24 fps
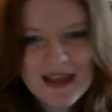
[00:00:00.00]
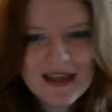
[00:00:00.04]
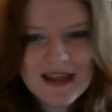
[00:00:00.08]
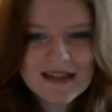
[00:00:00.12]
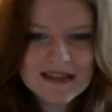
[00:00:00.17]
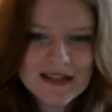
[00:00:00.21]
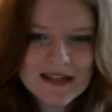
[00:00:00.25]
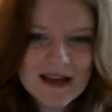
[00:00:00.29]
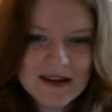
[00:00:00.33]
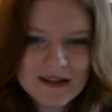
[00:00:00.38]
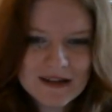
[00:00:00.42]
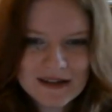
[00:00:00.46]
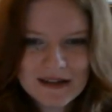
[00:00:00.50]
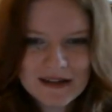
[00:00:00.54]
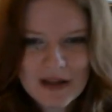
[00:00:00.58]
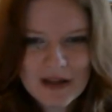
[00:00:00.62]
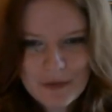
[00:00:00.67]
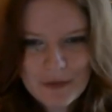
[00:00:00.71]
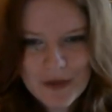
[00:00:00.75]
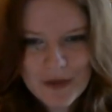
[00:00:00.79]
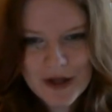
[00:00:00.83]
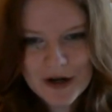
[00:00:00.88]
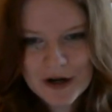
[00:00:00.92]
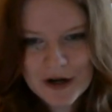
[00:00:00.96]
It's gotten a
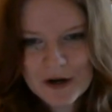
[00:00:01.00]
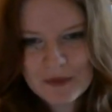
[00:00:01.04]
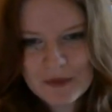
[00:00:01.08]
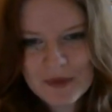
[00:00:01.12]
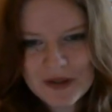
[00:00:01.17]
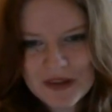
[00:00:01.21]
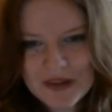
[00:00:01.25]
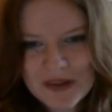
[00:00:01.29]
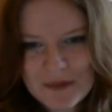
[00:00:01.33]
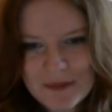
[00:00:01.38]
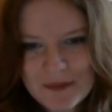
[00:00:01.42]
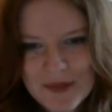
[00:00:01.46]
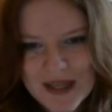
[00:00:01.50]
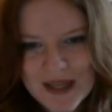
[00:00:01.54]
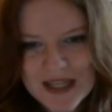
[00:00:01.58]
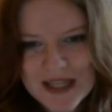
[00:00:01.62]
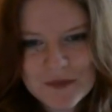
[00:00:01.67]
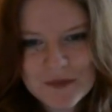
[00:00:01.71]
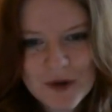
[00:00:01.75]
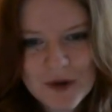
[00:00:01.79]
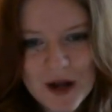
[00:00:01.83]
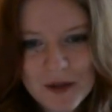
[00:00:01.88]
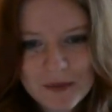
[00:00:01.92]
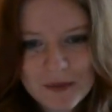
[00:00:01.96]
lot better, but the
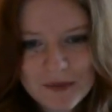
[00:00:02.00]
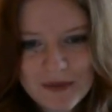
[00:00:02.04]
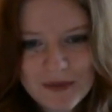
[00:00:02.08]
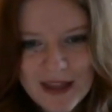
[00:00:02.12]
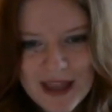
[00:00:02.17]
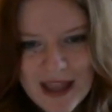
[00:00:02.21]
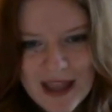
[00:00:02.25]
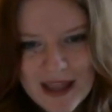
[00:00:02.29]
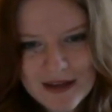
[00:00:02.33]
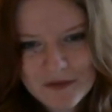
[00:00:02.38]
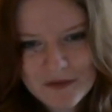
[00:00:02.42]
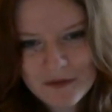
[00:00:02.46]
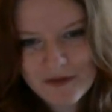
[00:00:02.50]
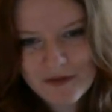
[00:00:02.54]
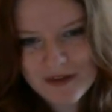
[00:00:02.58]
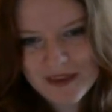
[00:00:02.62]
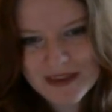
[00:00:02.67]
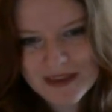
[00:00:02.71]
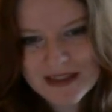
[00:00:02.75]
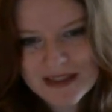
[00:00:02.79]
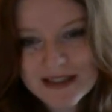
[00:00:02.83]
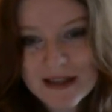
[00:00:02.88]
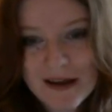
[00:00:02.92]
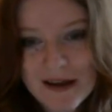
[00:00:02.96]
biggest problem I had with
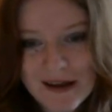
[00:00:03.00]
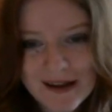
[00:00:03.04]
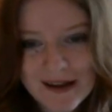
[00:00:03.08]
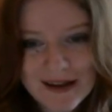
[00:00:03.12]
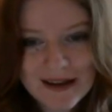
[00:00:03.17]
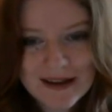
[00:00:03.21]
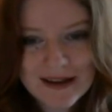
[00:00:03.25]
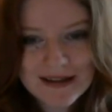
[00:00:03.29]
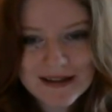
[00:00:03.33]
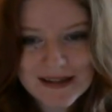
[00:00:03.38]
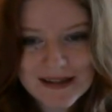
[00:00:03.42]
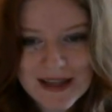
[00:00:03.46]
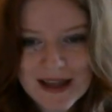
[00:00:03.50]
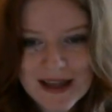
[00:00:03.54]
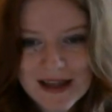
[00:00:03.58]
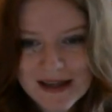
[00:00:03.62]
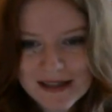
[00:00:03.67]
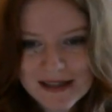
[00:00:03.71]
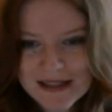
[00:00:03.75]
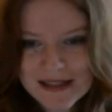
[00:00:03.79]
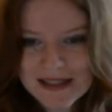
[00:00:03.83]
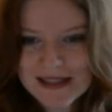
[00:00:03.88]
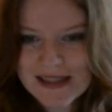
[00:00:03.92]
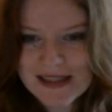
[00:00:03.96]
the saga is
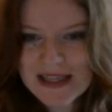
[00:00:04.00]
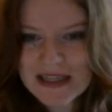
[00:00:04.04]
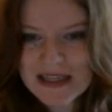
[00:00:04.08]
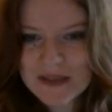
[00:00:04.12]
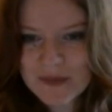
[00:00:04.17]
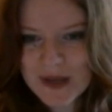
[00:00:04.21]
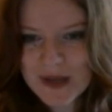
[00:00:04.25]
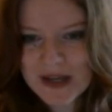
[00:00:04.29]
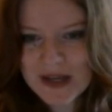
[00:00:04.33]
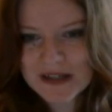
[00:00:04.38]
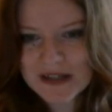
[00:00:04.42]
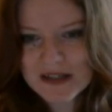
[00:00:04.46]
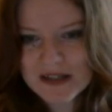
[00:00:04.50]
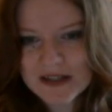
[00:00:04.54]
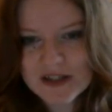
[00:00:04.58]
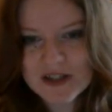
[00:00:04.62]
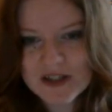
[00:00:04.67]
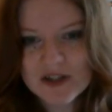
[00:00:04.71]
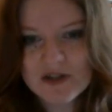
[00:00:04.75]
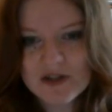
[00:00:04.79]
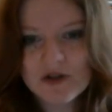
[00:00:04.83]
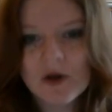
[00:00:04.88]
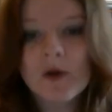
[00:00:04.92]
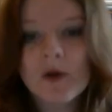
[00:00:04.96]
that they spend
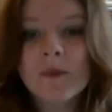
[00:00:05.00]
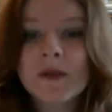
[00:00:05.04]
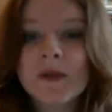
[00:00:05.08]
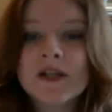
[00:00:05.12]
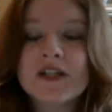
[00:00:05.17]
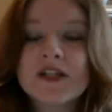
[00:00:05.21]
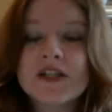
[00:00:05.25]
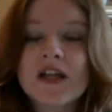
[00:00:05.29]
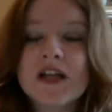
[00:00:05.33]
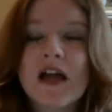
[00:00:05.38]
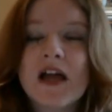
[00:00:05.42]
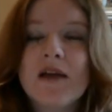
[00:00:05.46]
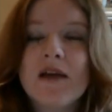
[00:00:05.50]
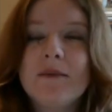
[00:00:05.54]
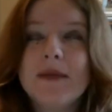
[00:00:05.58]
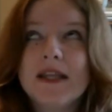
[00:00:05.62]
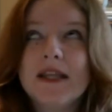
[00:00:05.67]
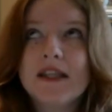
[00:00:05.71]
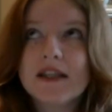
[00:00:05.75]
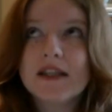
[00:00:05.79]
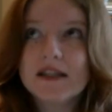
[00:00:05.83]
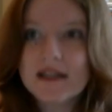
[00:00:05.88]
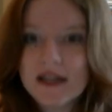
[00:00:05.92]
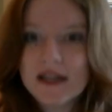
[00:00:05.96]
so much time
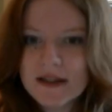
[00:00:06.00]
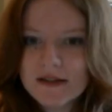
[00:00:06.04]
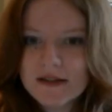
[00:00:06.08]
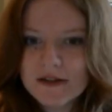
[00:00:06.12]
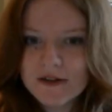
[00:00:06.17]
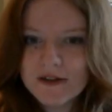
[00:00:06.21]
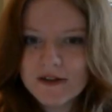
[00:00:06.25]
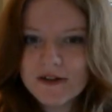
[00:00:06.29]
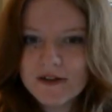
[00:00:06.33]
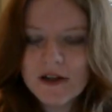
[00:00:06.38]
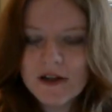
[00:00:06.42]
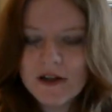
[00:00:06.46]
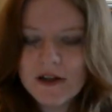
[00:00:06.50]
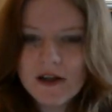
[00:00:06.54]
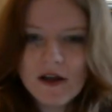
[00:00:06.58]
in the desert.